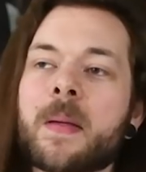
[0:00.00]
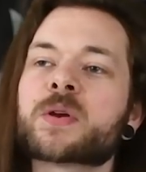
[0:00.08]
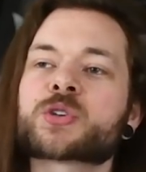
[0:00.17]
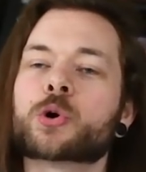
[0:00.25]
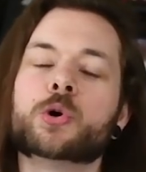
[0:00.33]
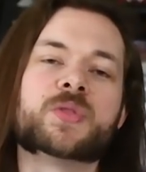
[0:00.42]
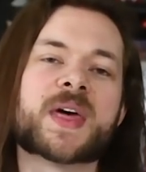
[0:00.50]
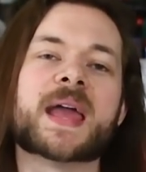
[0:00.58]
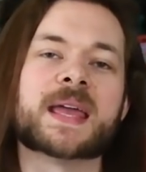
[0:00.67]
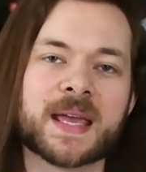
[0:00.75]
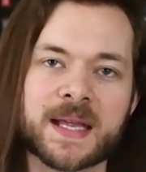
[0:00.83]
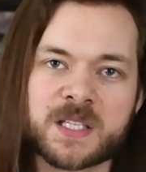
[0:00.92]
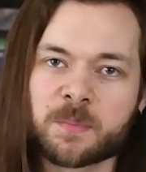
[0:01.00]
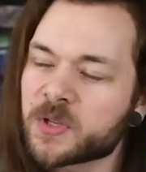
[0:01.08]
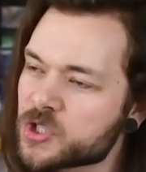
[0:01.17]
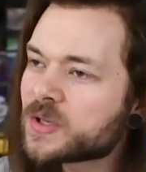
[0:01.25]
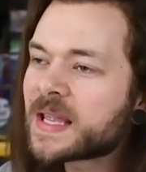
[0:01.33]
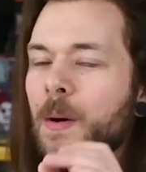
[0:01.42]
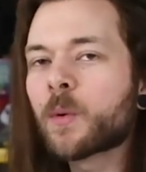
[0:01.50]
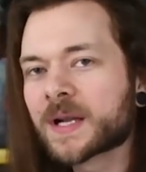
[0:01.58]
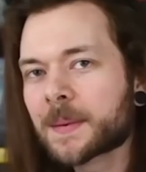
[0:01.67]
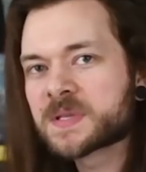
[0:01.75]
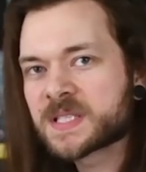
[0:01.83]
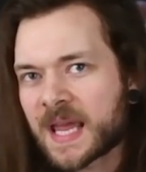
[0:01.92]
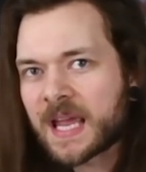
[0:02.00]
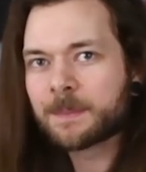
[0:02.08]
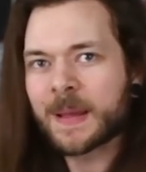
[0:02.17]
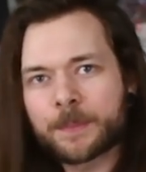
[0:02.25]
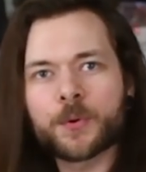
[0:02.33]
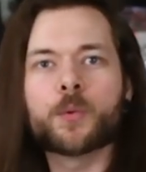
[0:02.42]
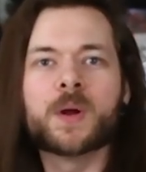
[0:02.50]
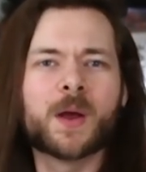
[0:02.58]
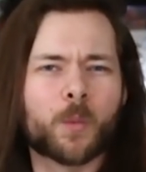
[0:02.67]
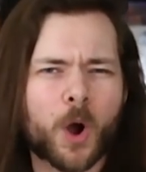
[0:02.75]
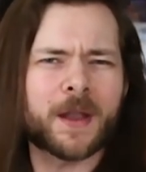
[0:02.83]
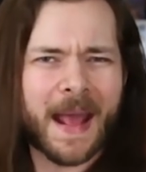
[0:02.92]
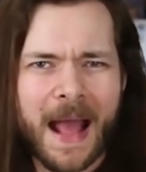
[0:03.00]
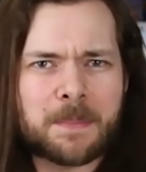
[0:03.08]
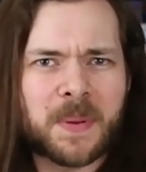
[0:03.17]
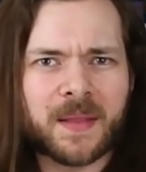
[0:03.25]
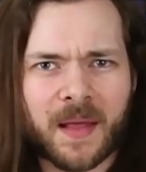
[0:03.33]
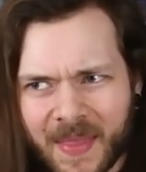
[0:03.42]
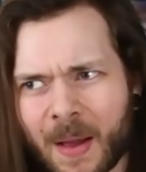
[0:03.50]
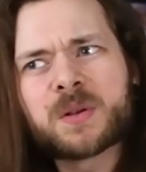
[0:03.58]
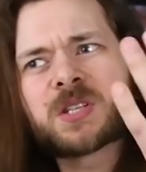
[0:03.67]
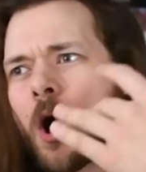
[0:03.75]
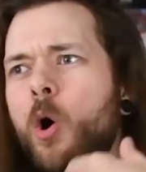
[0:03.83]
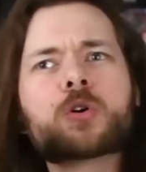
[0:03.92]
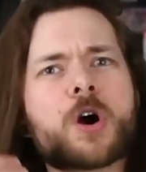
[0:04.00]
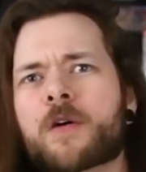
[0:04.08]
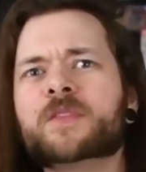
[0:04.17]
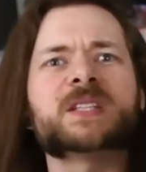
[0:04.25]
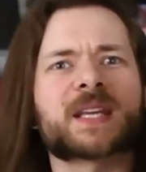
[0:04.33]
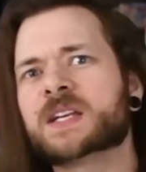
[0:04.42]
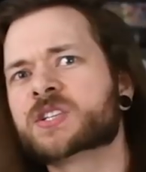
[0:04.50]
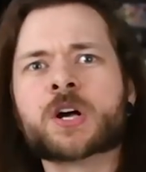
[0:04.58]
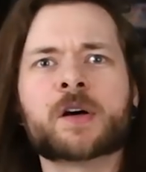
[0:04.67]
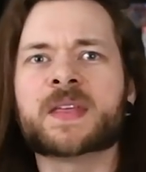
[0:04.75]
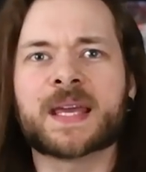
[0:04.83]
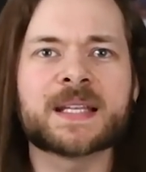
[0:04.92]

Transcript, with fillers: I'm not sure who they is, but you get what I'm saying. People weren't happy. Like, that was a whole conversation on the